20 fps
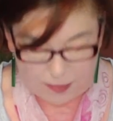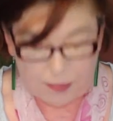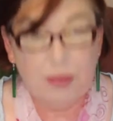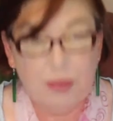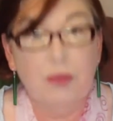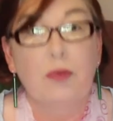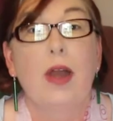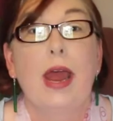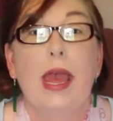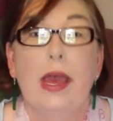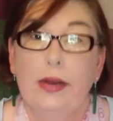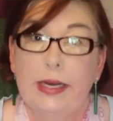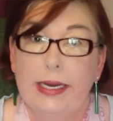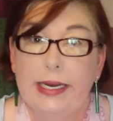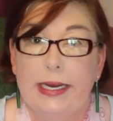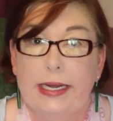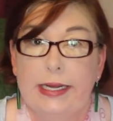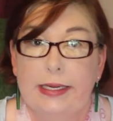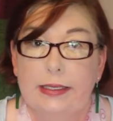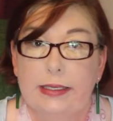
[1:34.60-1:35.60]
Brownie
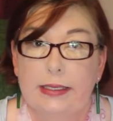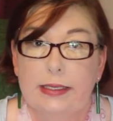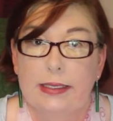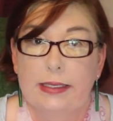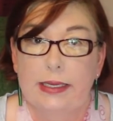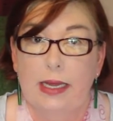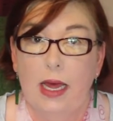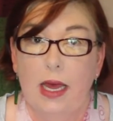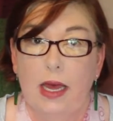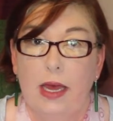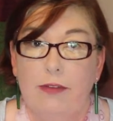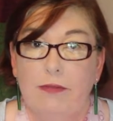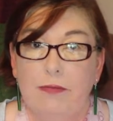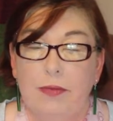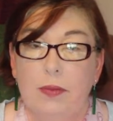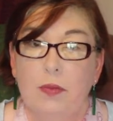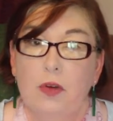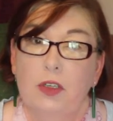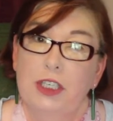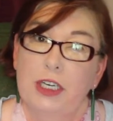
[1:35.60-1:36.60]
Knits, I've been
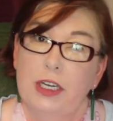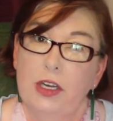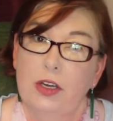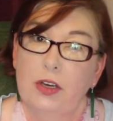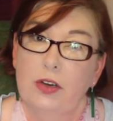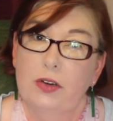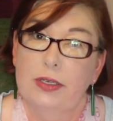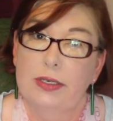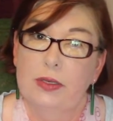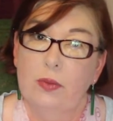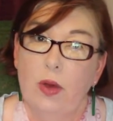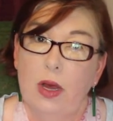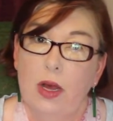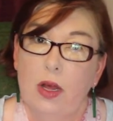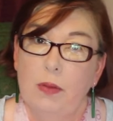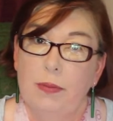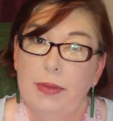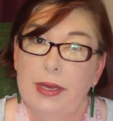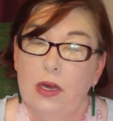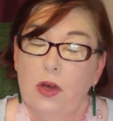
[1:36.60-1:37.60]
watching her as well
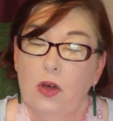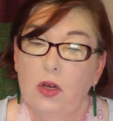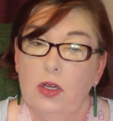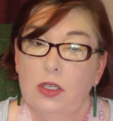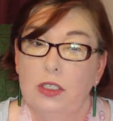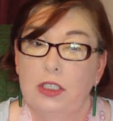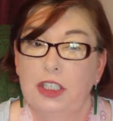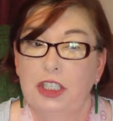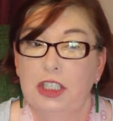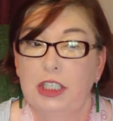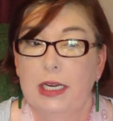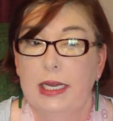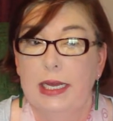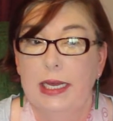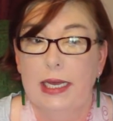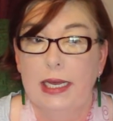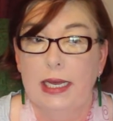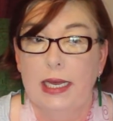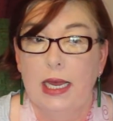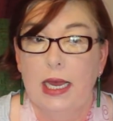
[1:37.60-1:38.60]
because
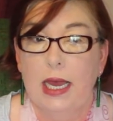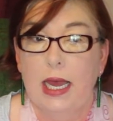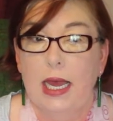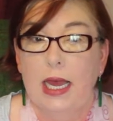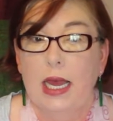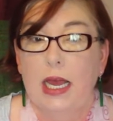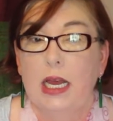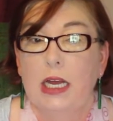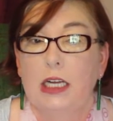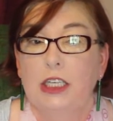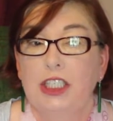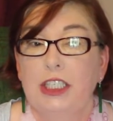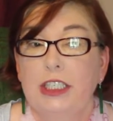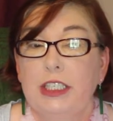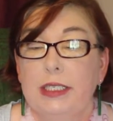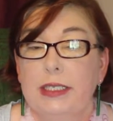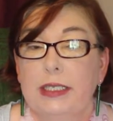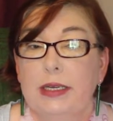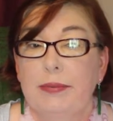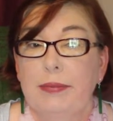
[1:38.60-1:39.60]
she
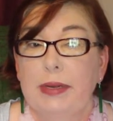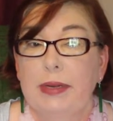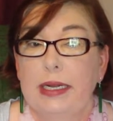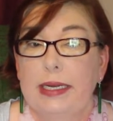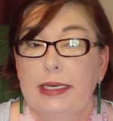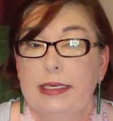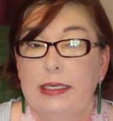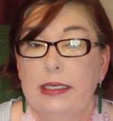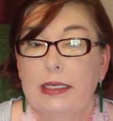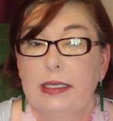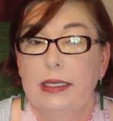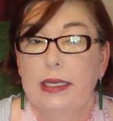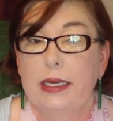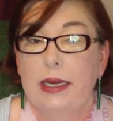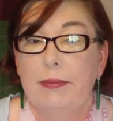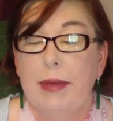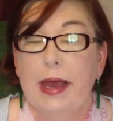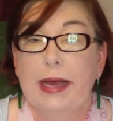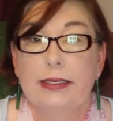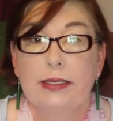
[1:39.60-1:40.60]
just completed the
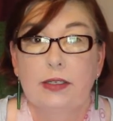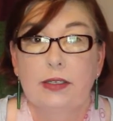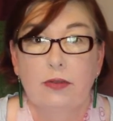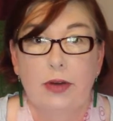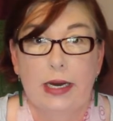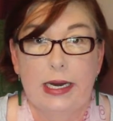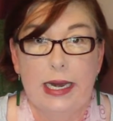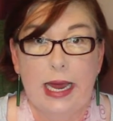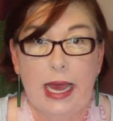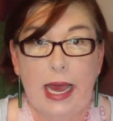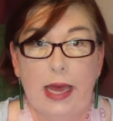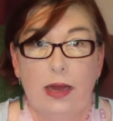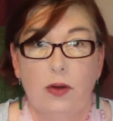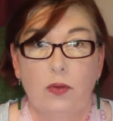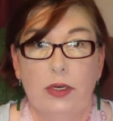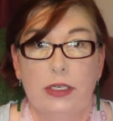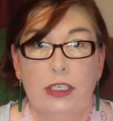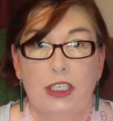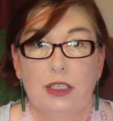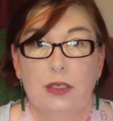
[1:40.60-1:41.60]
Passerine hat,
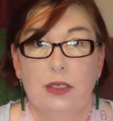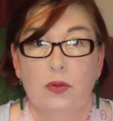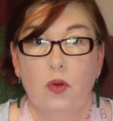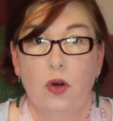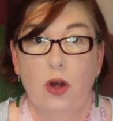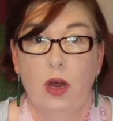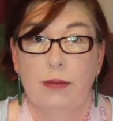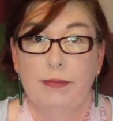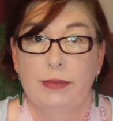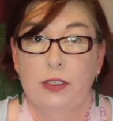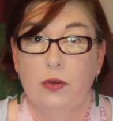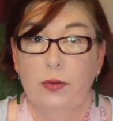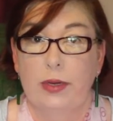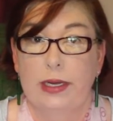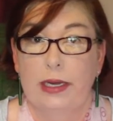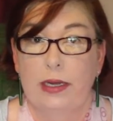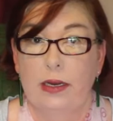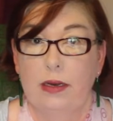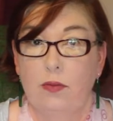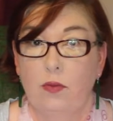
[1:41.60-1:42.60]
which is what I'm doing
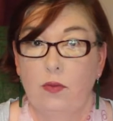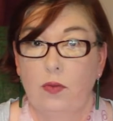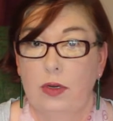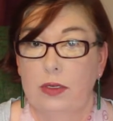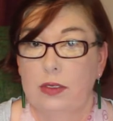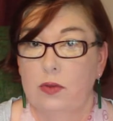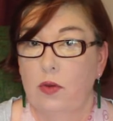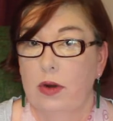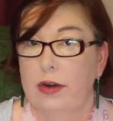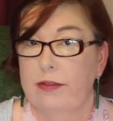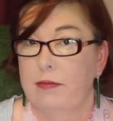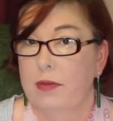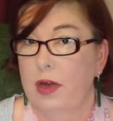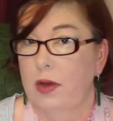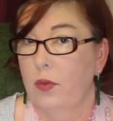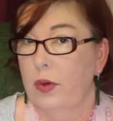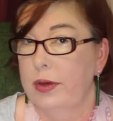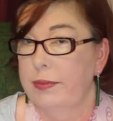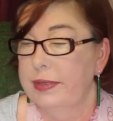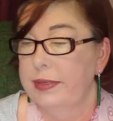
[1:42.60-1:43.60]
with one of my
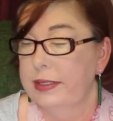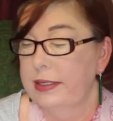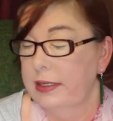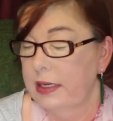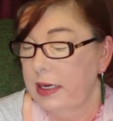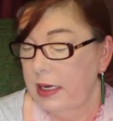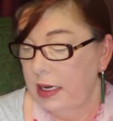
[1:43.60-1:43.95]
whips,